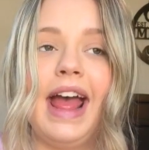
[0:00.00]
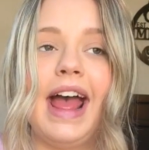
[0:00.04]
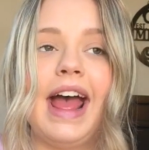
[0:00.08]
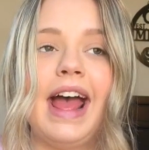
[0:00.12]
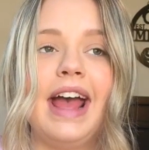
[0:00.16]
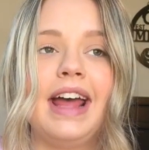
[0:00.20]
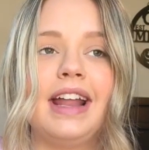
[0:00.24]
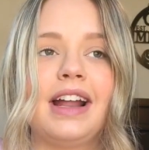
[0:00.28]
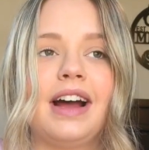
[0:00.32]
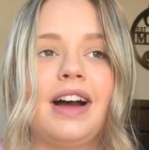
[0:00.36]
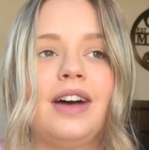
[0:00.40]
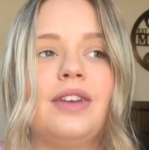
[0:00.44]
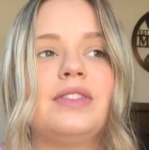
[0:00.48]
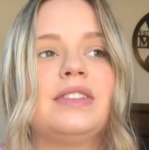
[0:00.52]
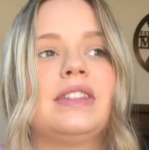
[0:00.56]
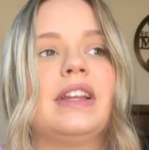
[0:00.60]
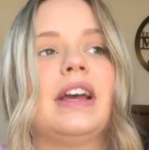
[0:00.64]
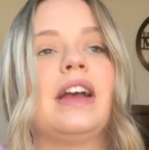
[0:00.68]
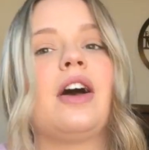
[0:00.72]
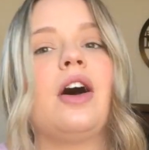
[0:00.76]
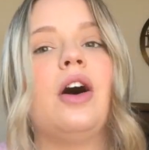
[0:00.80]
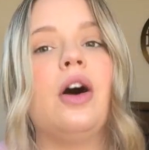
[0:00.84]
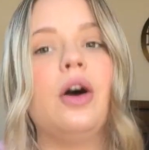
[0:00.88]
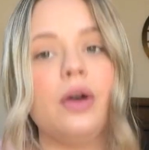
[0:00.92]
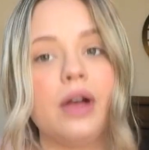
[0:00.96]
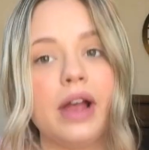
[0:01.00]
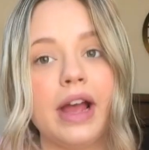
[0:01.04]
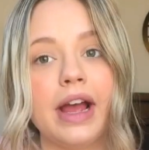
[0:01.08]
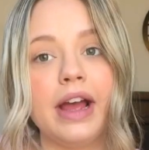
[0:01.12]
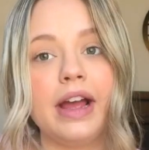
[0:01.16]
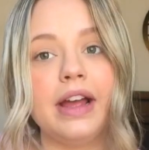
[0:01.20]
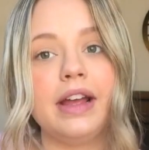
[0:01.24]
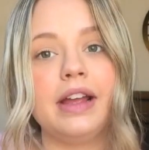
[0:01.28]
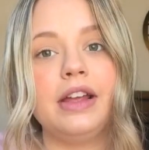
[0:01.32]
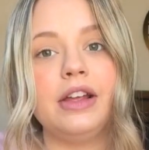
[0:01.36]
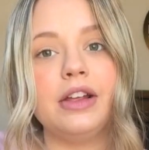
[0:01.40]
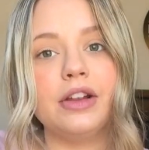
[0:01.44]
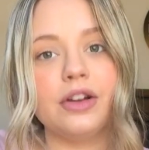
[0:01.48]
And I was like,
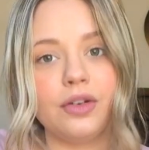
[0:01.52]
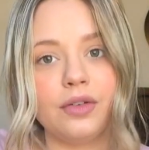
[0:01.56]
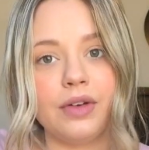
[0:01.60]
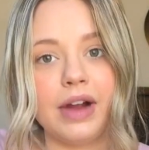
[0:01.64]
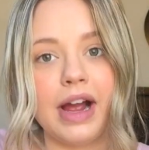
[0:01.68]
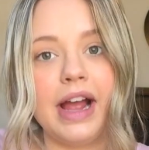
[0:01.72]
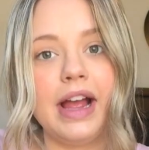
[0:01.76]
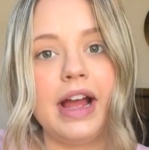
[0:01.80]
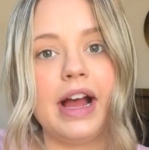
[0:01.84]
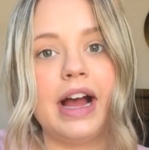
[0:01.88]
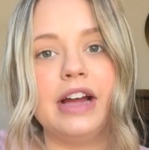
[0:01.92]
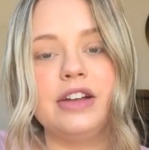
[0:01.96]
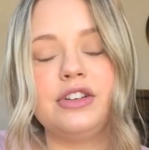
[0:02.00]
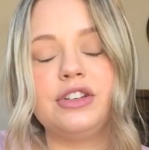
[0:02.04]
okay, you're right. I